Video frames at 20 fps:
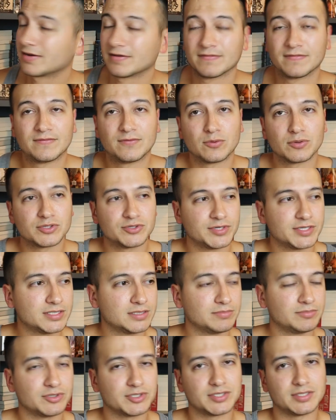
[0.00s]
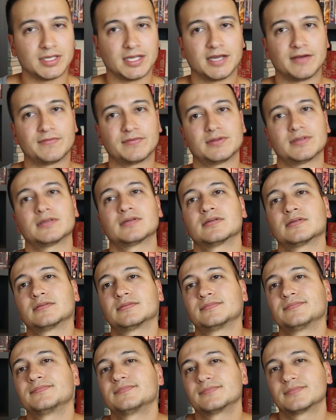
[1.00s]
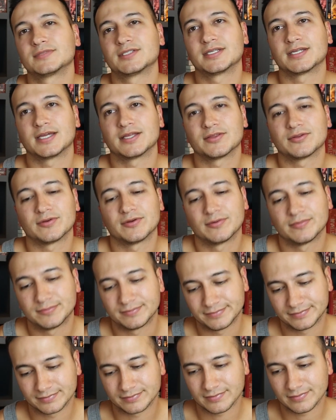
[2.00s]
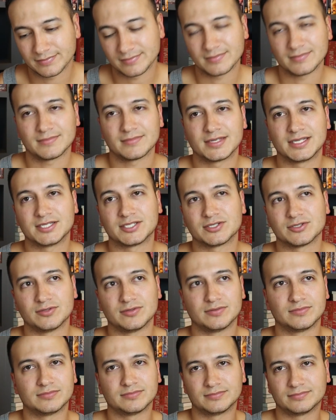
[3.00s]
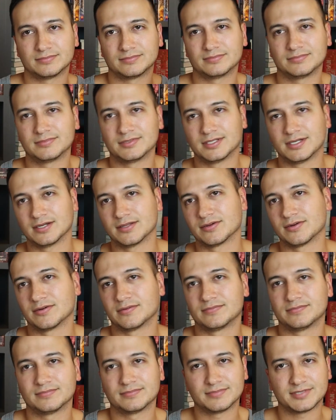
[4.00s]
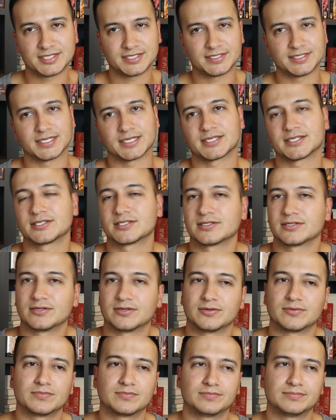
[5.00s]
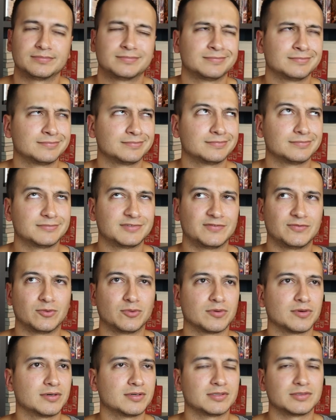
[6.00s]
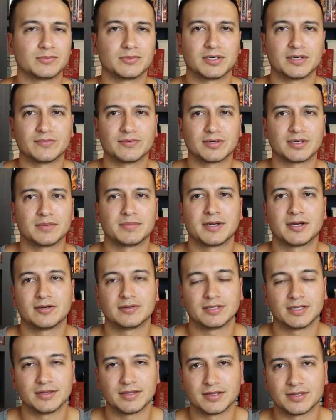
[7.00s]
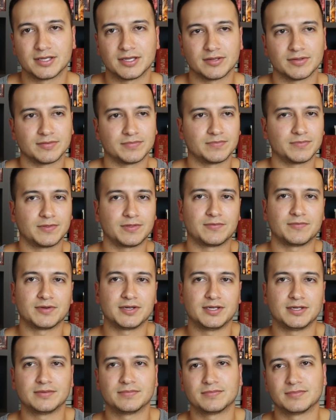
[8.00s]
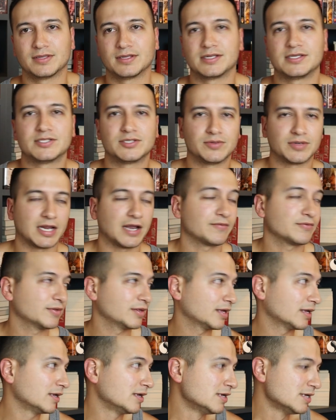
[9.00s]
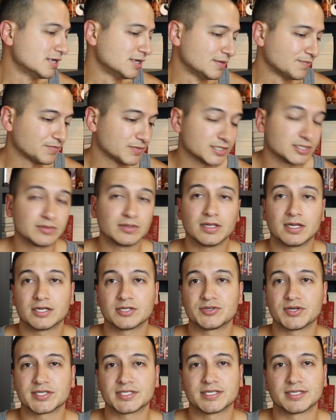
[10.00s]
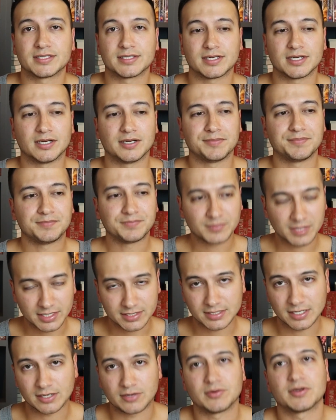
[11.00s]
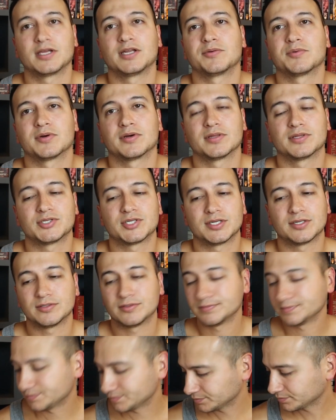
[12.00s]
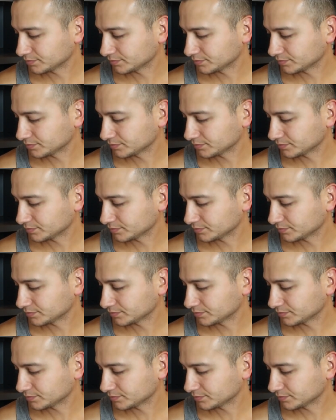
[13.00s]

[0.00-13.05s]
4 Dresden books left to get through until the other 6 or 4, whatever, come out, and then the other 3 that he's doing after that. So a lot of Dresden to come. It's not going anywhere on the channel.